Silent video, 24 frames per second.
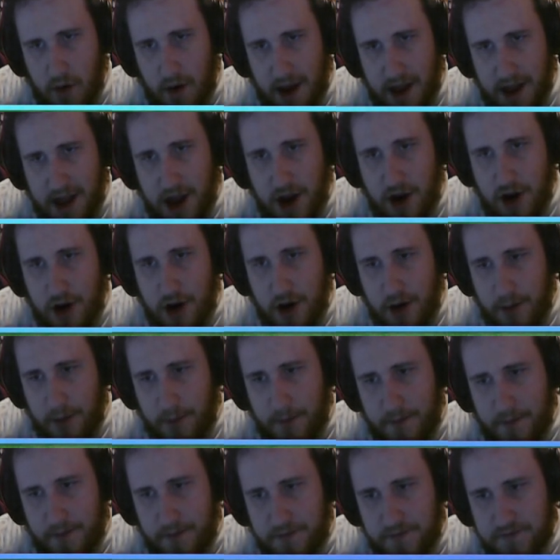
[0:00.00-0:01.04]
Right here,
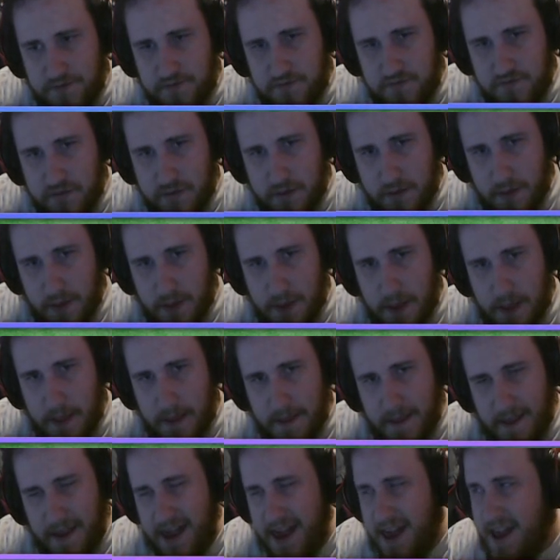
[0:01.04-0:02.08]

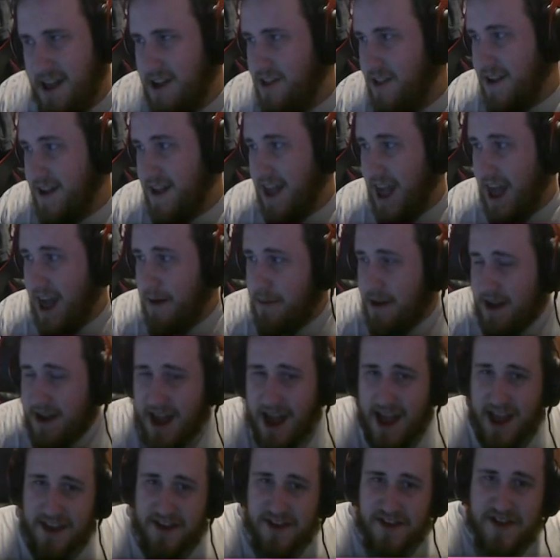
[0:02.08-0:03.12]
the England Gambit
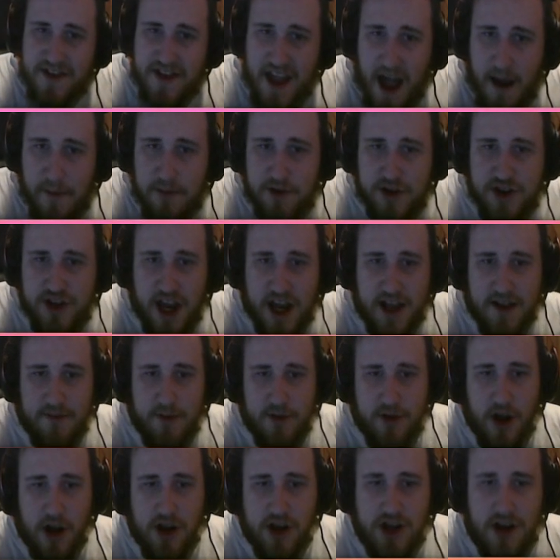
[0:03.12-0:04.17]
kind of stops Jake's
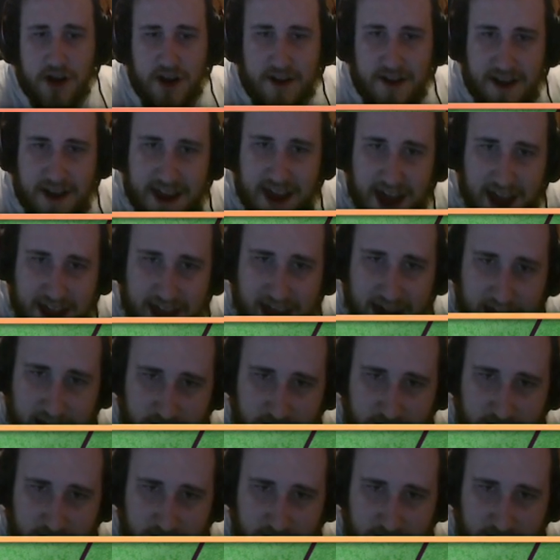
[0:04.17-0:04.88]
production because he can't